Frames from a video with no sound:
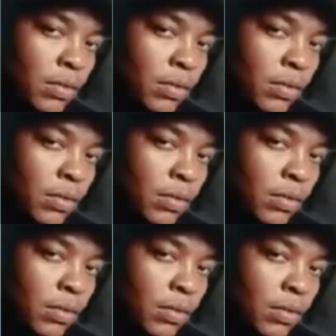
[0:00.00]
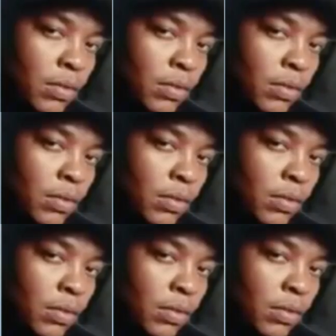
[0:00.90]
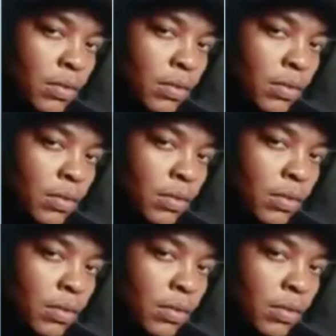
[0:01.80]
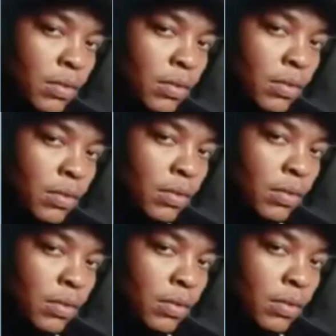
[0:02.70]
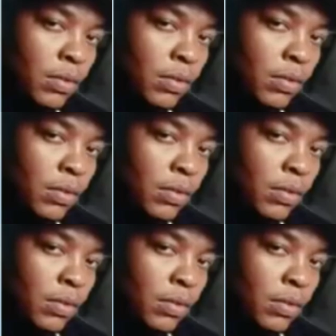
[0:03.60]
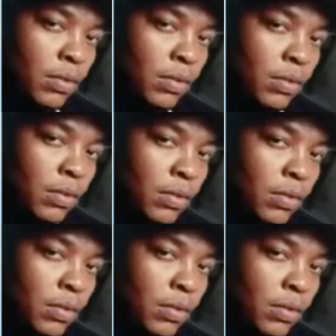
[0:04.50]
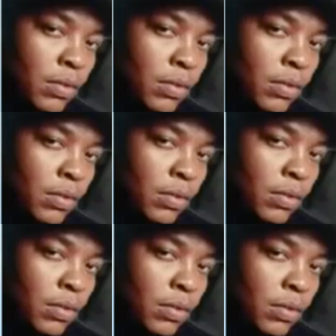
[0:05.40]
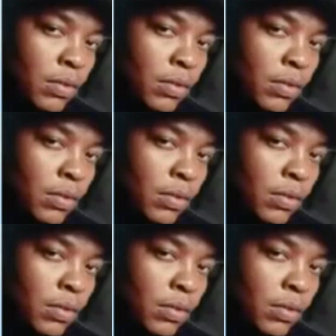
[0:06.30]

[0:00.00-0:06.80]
The person shown says nothing.